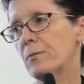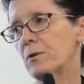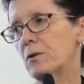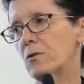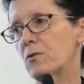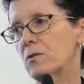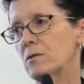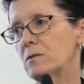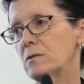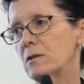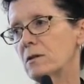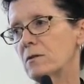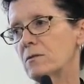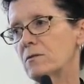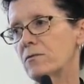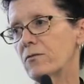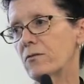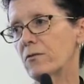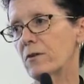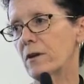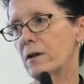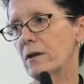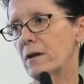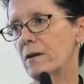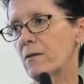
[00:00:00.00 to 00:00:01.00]
Also
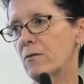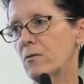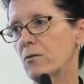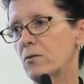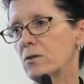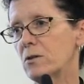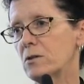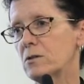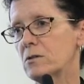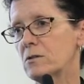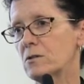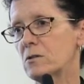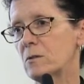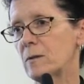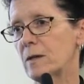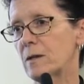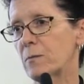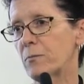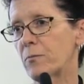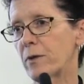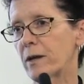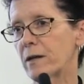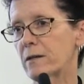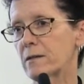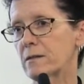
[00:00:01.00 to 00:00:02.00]
for our auditors to be able
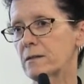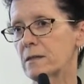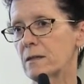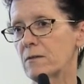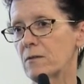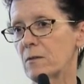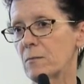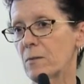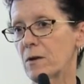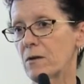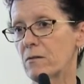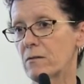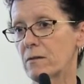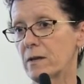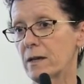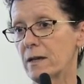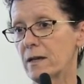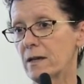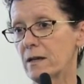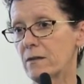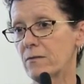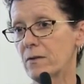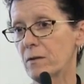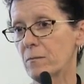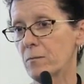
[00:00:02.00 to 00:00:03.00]
to practice giving both
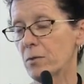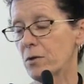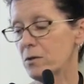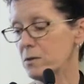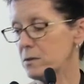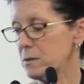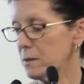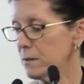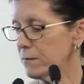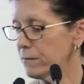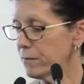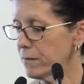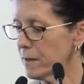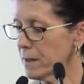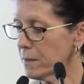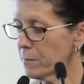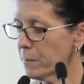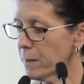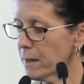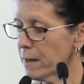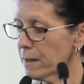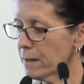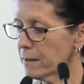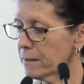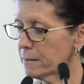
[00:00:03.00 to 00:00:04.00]
negative and positive
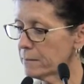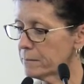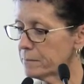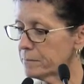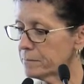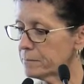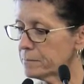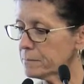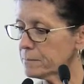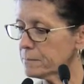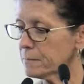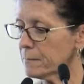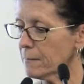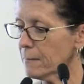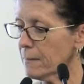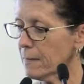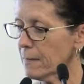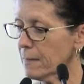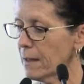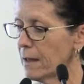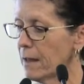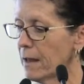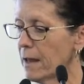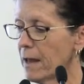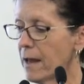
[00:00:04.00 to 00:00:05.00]
feedback.
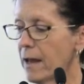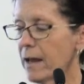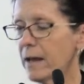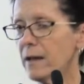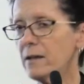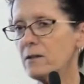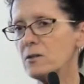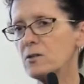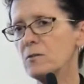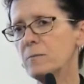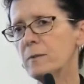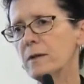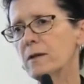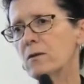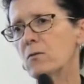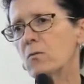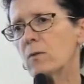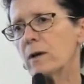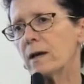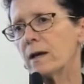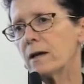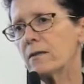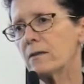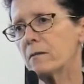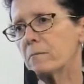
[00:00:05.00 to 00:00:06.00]
And to be
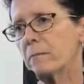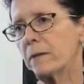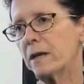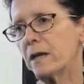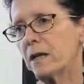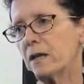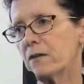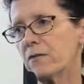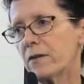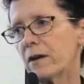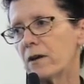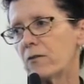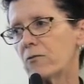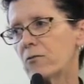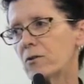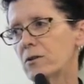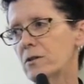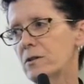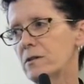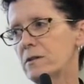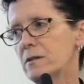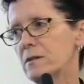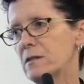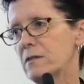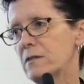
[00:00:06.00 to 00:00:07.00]
aware that many of our
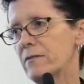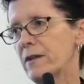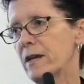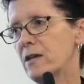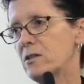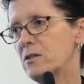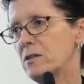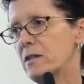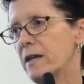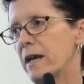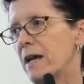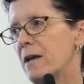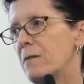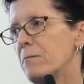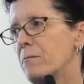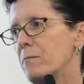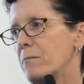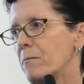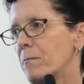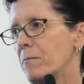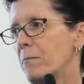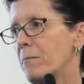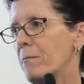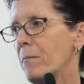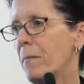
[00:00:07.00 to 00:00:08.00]
auditors have actually had
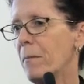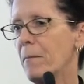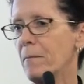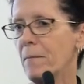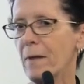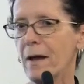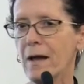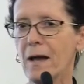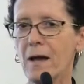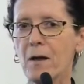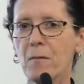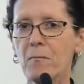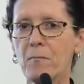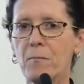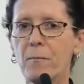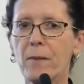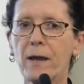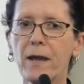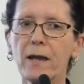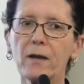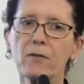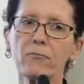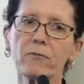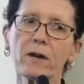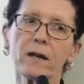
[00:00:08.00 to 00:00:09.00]

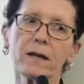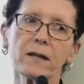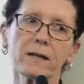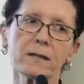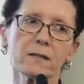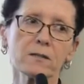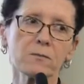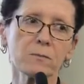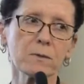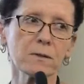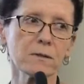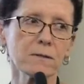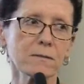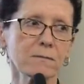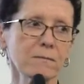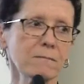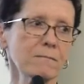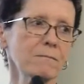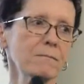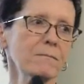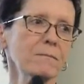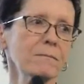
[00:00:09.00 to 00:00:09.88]
bad run-ins with